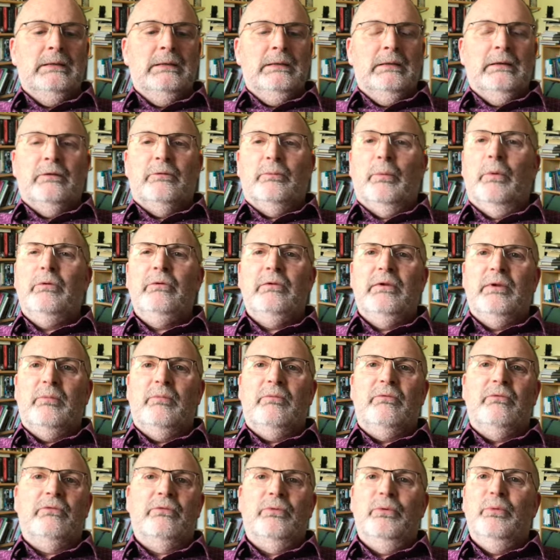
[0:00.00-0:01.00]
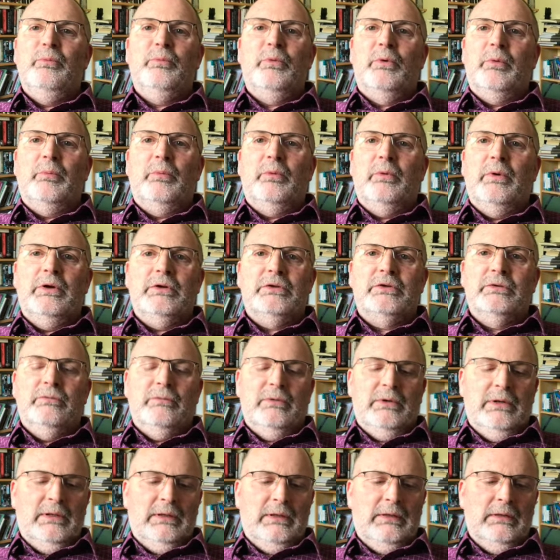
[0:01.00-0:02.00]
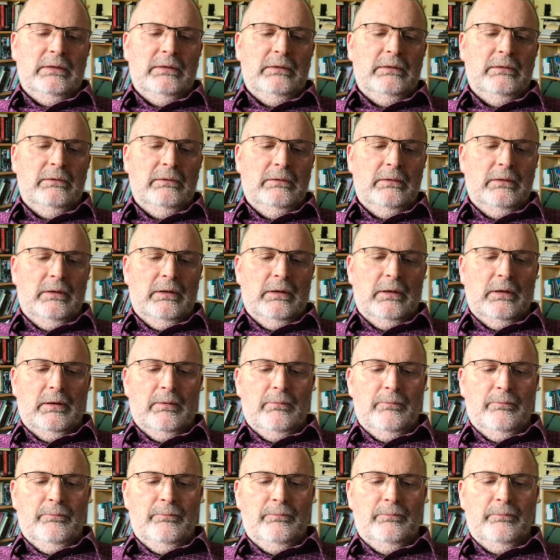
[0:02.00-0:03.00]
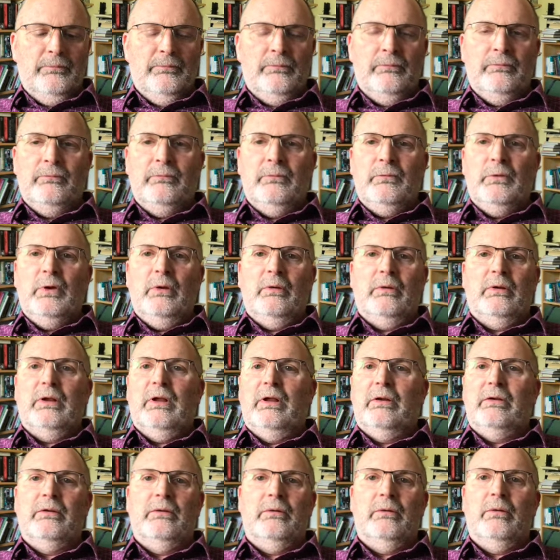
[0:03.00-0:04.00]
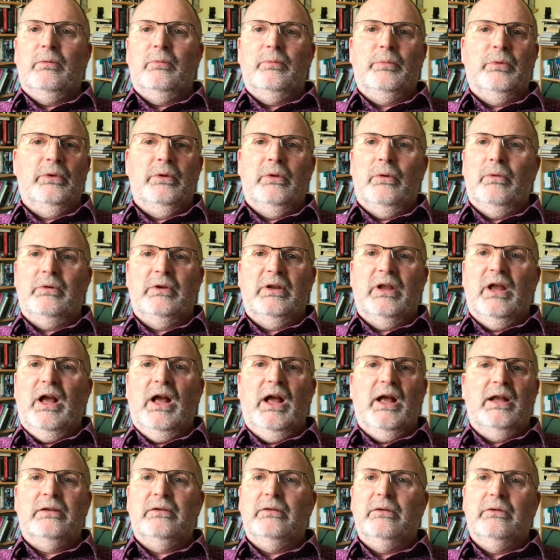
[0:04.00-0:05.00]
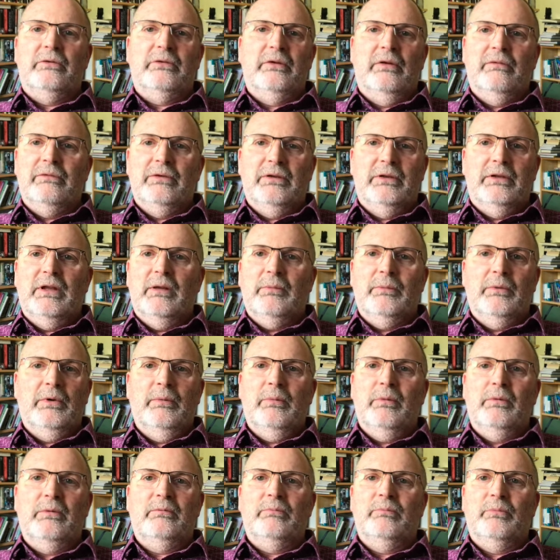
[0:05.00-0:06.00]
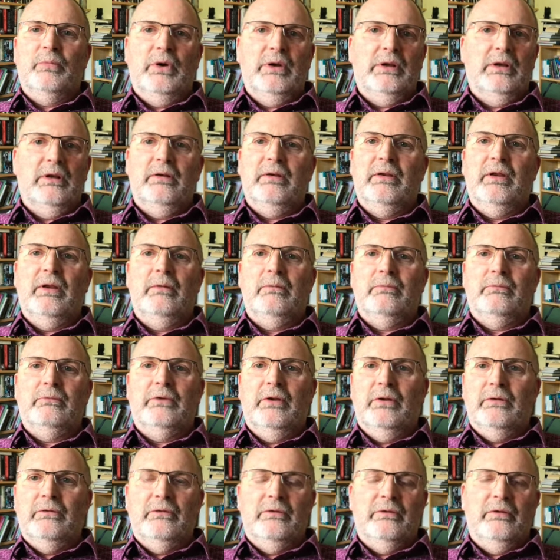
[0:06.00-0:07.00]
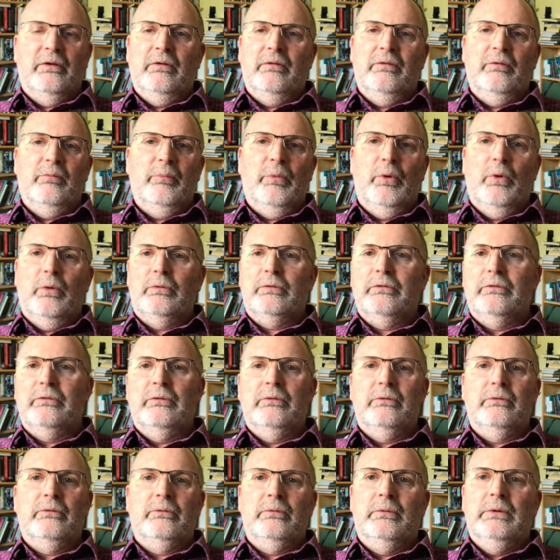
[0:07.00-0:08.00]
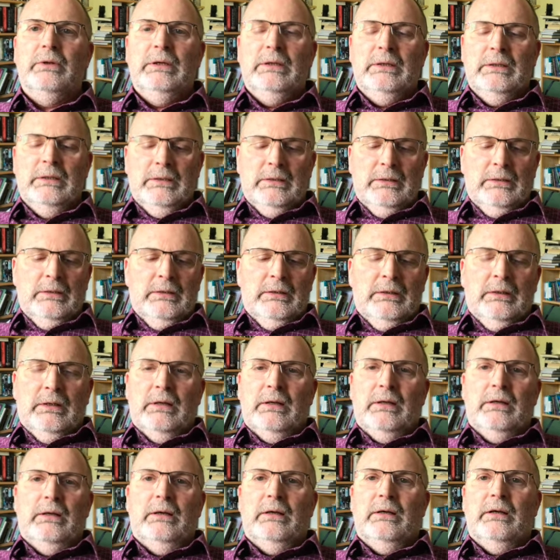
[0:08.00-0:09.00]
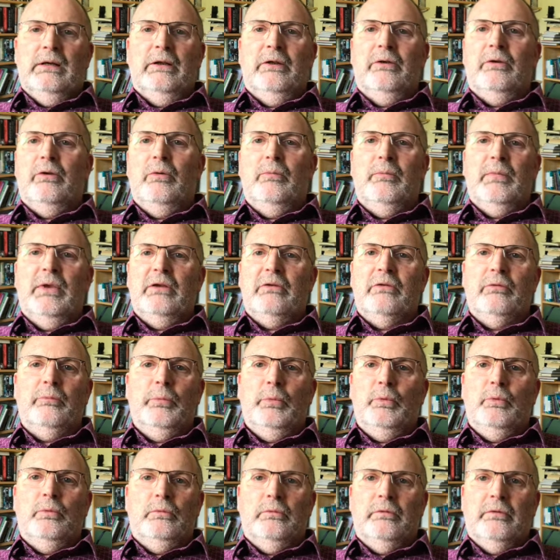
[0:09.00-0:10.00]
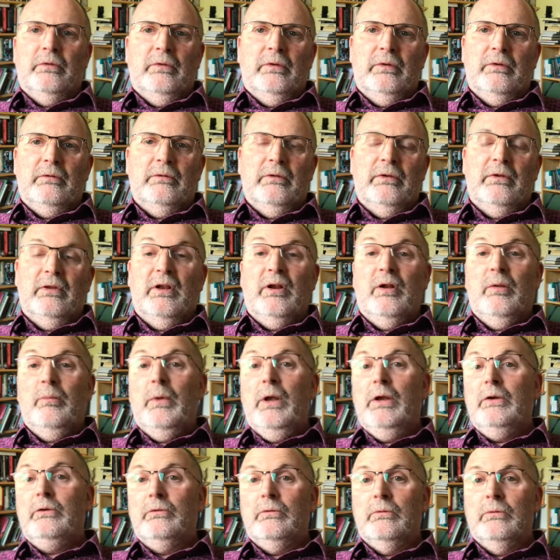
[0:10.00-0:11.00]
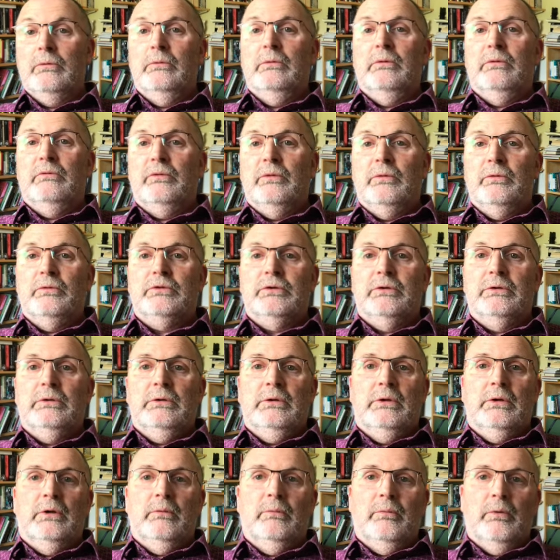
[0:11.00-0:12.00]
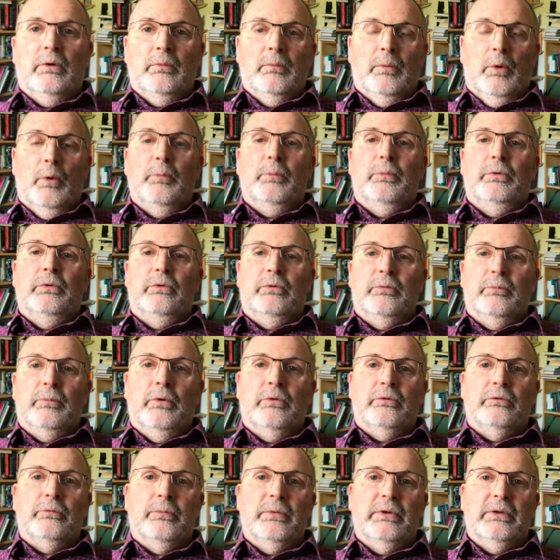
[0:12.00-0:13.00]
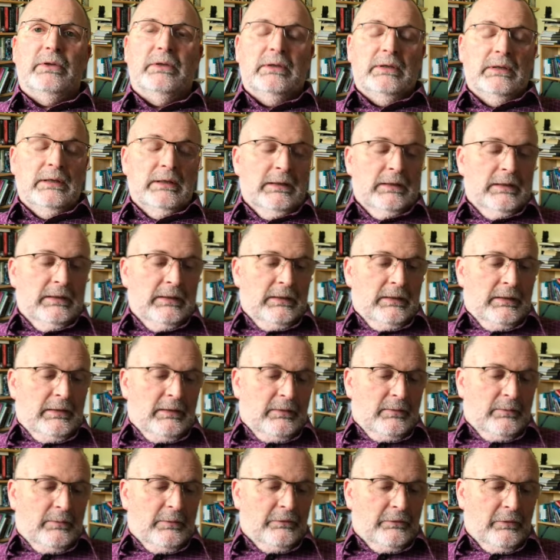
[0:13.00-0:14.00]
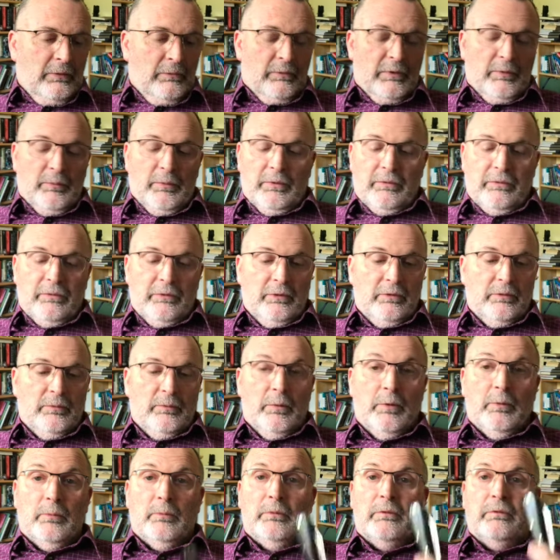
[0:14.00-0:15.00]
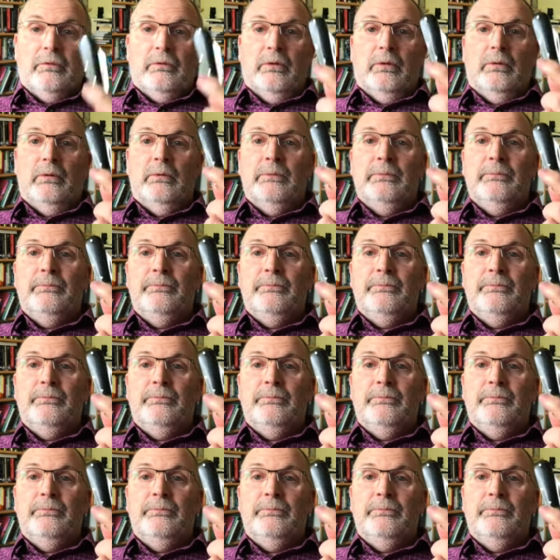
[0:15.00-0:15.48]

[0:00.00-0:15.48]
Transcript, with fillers: It's mostly food preparation, really. Um, you know, cutting open the odd cart and stuff like that. But I'm not breaking down tons and tons of boxes, or, uh, and I don't make spoons and things like that. I might do in the future. You know, I'm, I'm open to the possibility, but it's not really my thing at the moment. So,